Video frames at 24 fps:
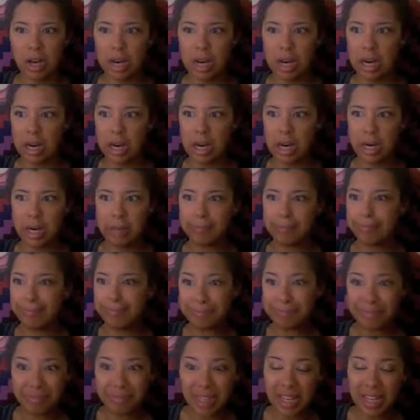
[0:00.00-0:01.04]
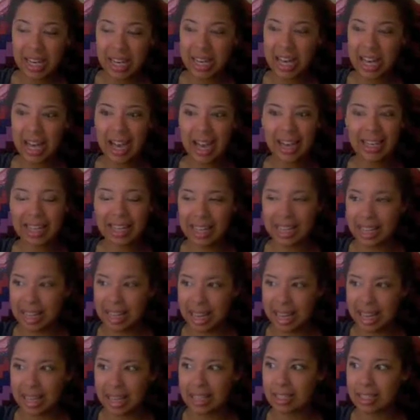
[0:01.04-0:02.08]
not a
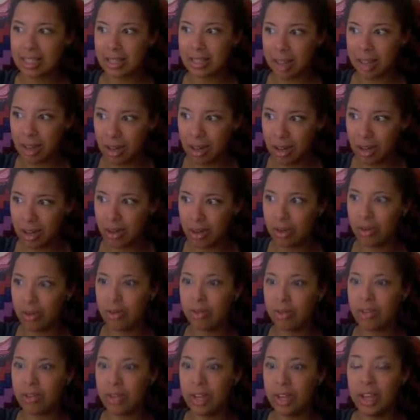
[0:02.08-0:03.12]
lot of